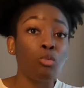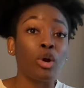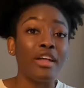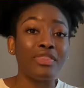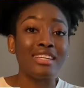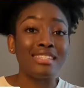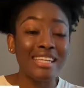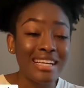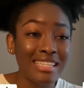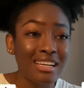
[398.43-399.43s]
we're in the
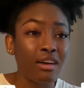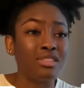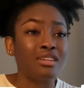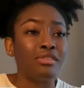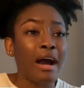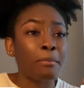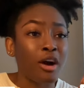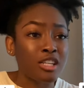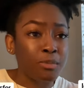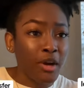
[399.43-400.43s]
season of divine
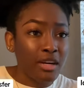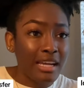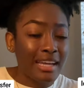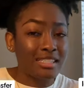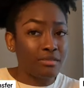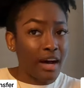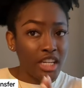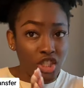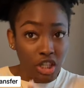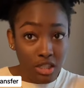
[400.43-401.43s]
prosperity and
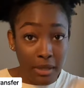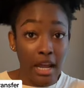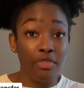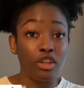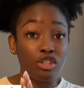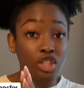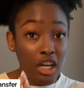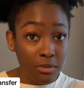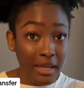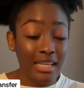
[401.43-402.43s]
divine judgment, and the
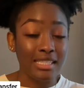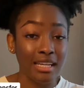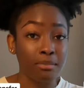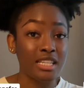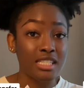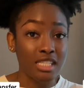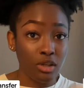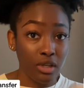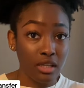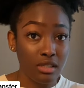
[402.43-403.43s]
judgment is going to be
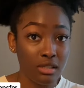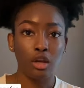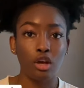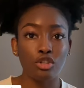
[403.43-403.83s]
serious.